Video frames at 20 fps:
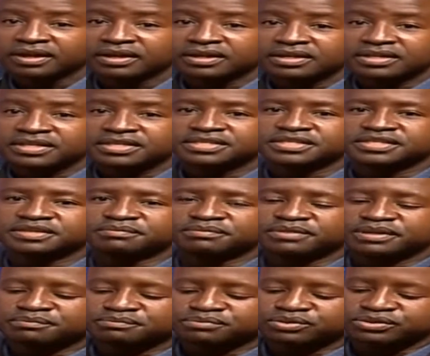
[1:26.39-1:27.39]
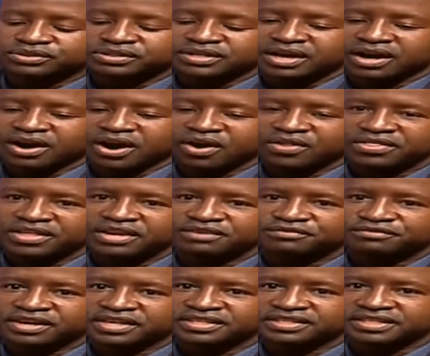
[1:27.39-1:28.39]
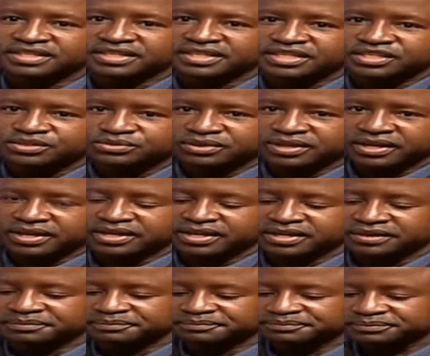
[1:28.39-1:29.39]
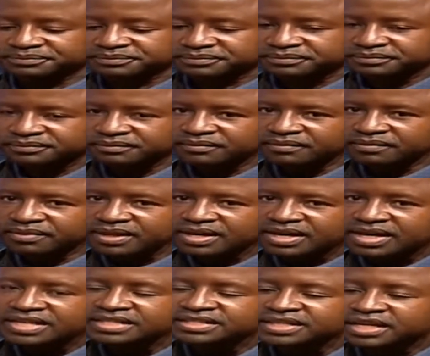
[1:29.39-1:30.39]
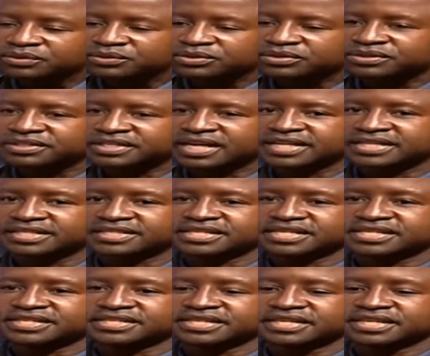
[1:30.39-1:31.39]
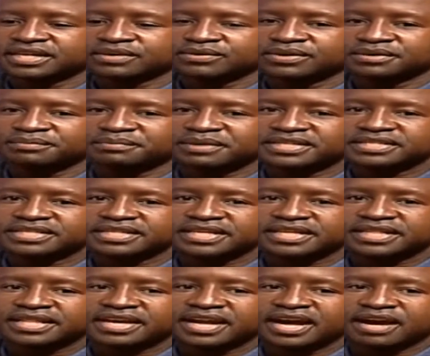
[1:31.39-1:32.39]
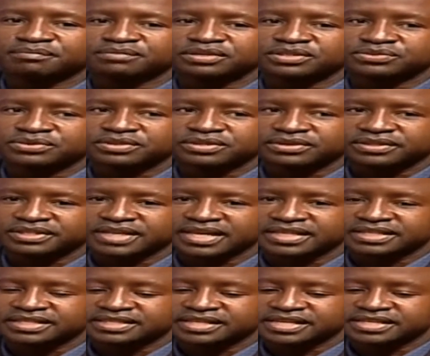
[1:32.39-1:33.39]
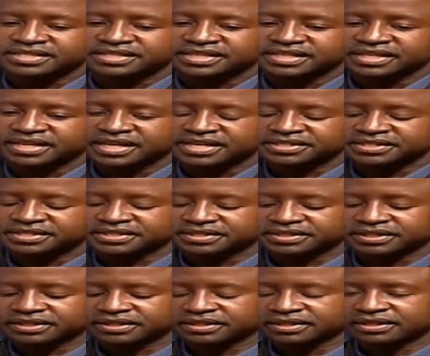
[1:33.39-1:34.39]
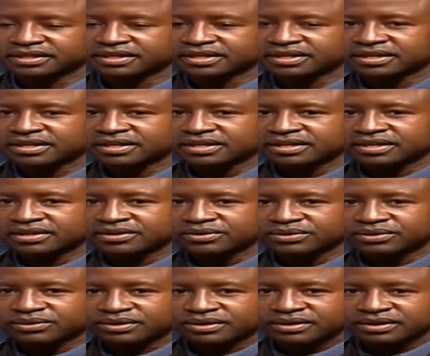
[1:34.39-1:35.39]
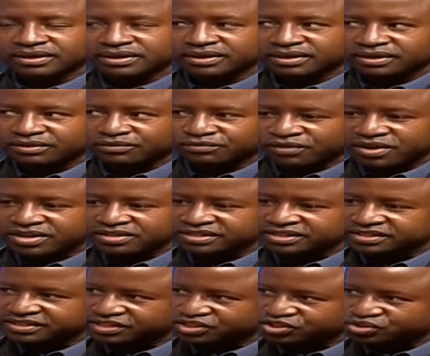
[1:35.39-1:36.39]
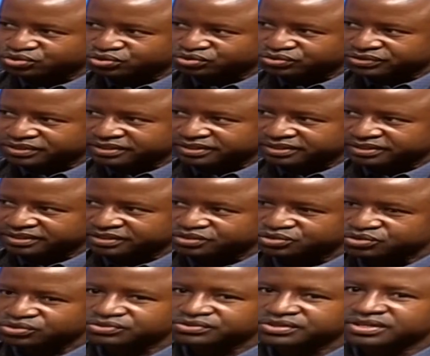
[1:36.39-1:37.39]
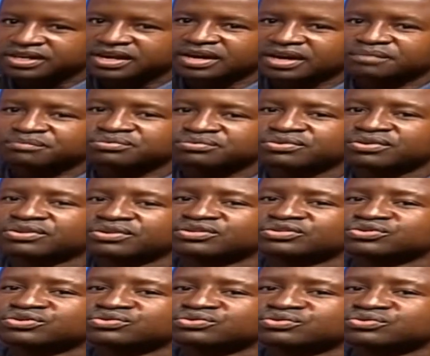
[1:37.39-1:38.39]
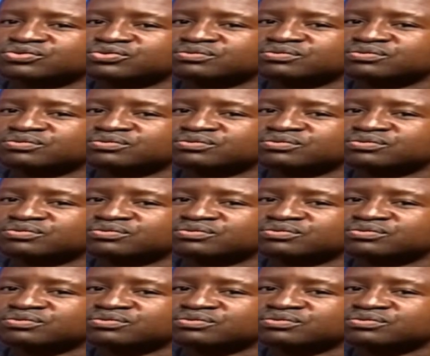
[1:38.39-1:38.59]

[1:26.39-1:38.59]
simply put, now how the infection get to the ear? Let's start with otitis externa. What basically then happens with otitis externa is that, for instance, in children are prone to